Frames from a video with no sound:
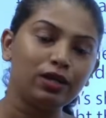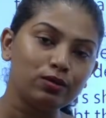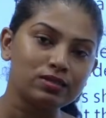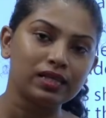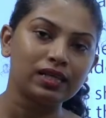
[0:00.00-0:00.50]

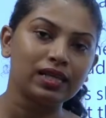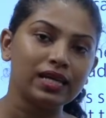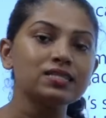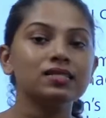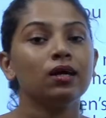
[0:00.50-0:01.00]
using a
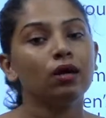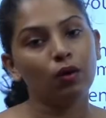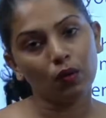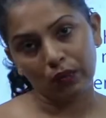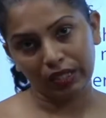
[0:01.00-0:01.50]
lace
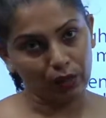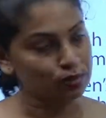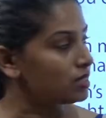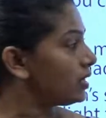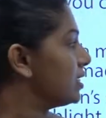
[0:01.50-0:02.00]
or
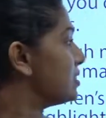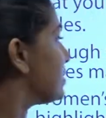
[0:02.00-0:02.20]
without a lace.